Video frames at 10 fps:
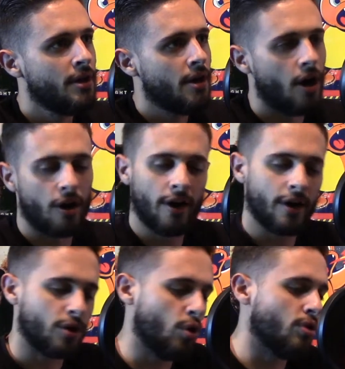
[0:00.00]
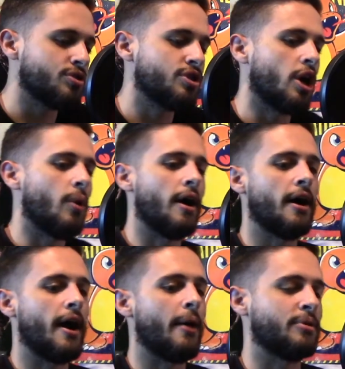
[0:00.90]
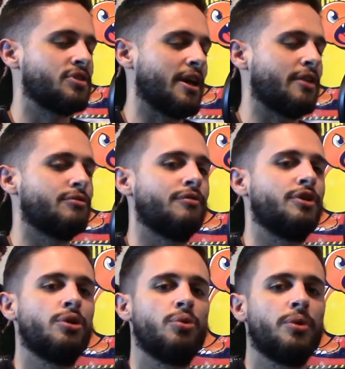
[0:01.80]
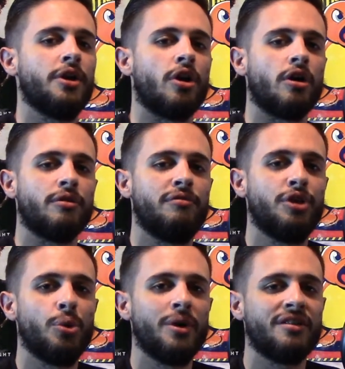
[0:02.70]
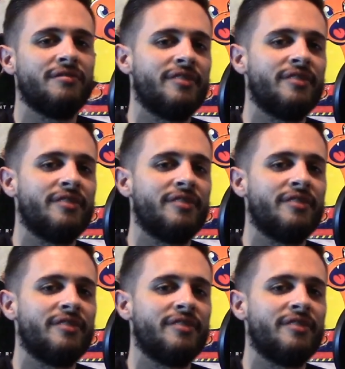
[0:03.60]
All right, cool. So our second review, we are reviewing the very